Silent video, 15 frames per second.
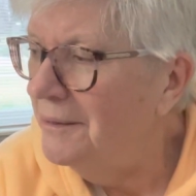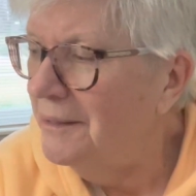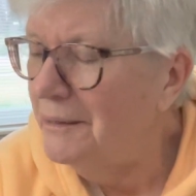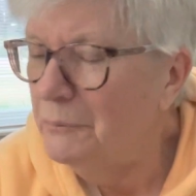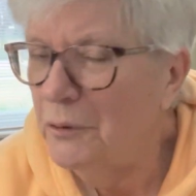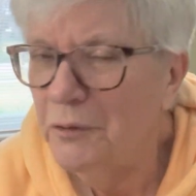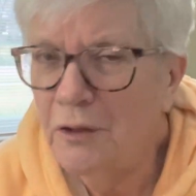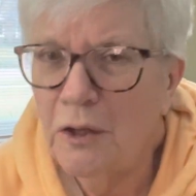
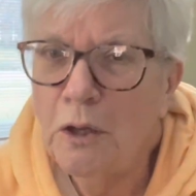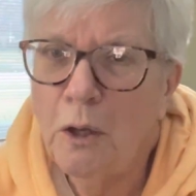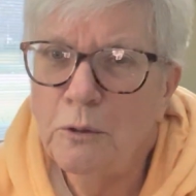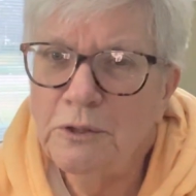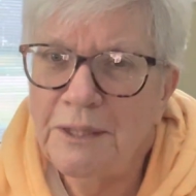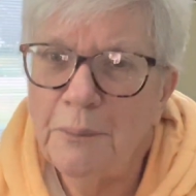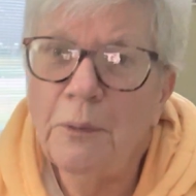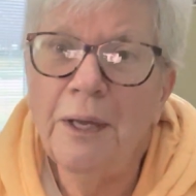with the
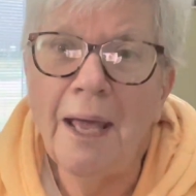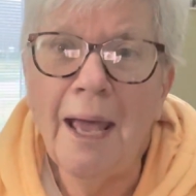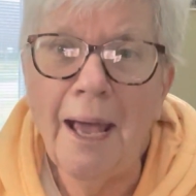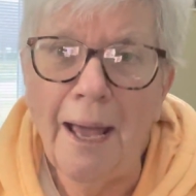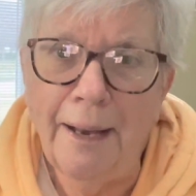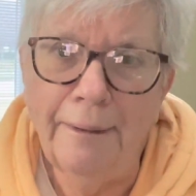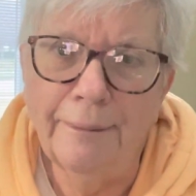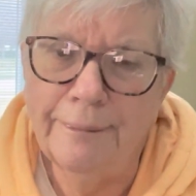clothes that we
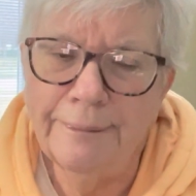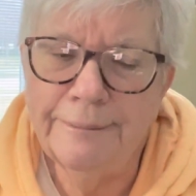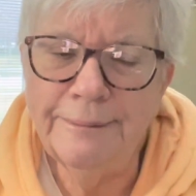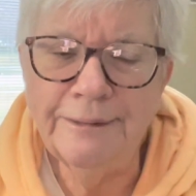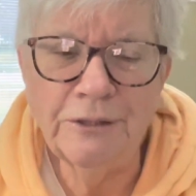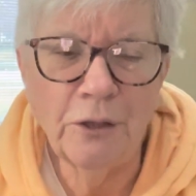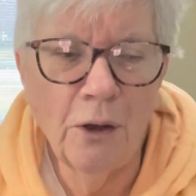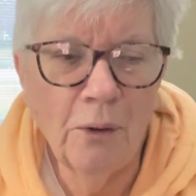had.
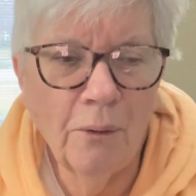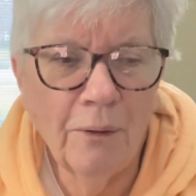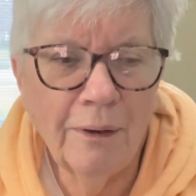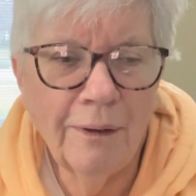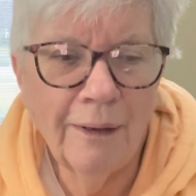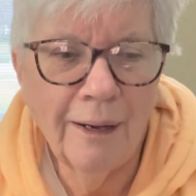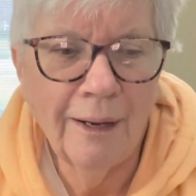So